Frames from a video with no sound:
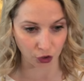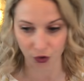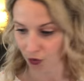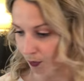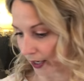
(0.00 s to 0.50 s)
your
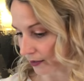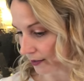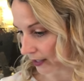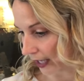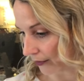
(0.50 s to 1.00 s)

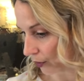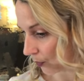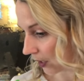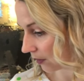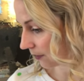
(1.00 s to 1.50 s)
squares together.
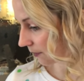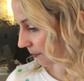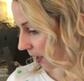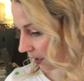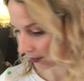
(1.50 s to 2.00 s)
Where is
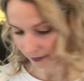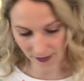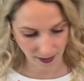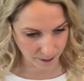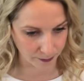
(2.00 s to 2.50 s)
my
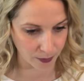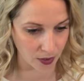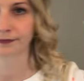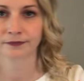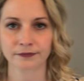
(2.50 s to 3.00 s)

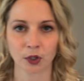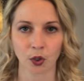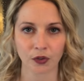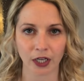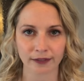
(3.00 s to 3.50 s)
sample?
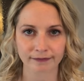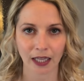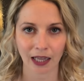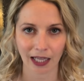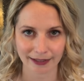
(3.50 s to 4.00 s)
Hold on,
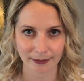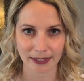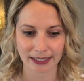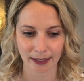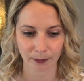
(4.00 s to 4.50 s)
lost my
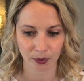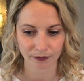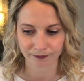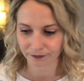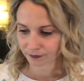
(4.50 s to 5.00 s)
sample.
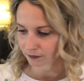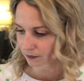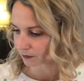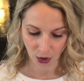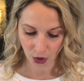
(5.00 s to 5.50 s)

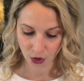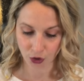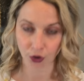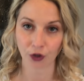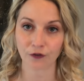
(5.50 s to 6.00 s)

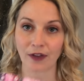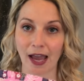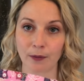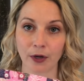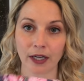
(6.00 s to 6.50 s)
So your
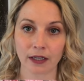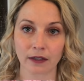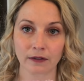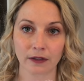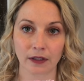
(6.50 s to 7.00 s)

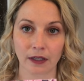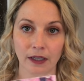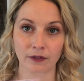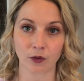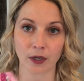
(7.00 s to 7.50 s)
fabric,
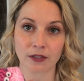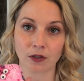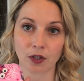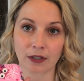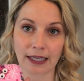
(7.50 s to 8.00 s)
is going to
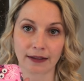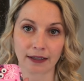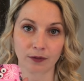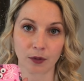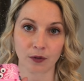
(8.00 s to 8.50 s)
look like
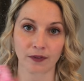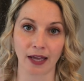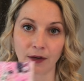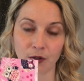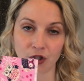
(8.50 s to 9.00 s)
this when you
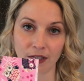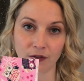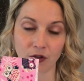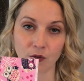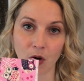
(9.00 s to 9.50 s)
sandwich it.
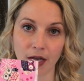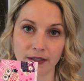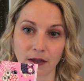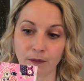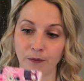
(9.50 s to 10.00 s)
So you
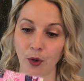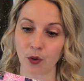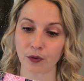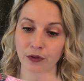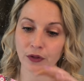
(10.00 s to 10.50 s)
want
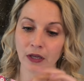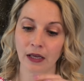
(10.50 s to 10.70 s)
both